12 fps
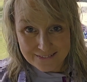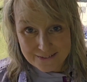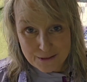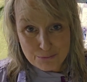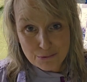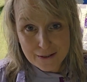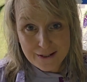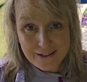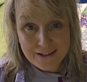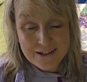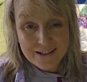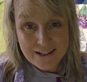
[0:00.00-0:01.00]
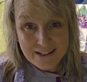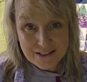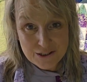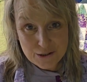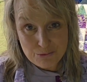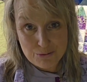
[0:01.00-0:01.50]
debris is
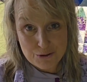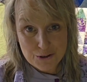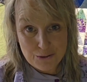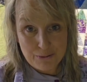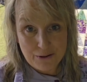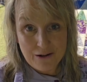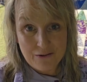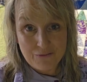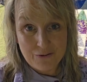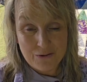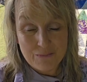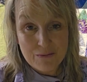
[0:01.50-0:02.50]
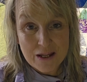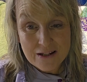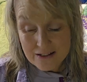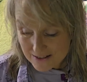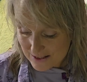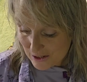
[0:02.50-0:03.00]
super, super helpful.
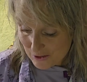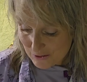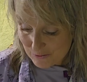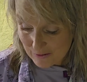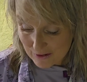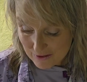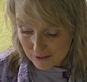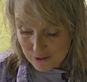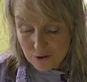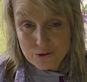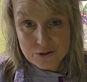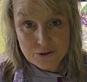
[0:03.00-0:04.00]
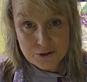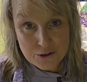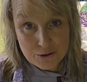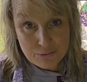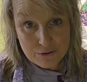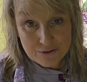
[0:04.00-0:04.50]
So those are
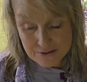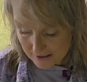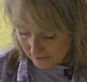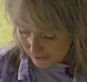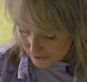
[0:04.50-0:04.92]
tools that are